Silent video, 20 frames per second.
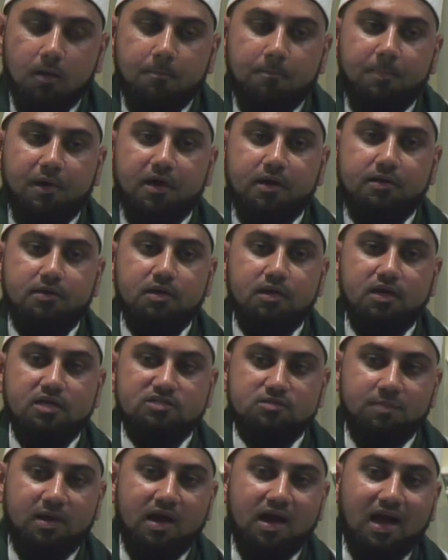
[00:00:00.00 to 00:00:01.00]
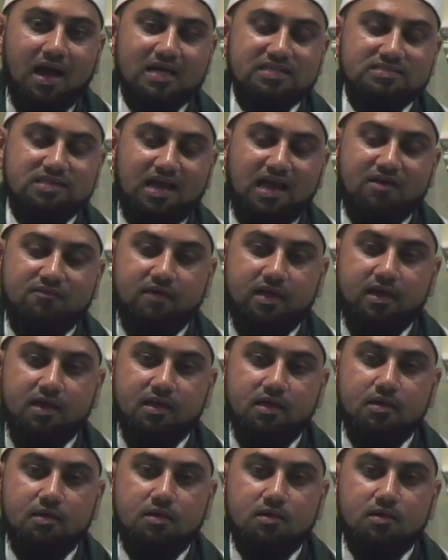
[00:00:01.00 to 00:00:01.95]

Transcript: But ijma has to have a,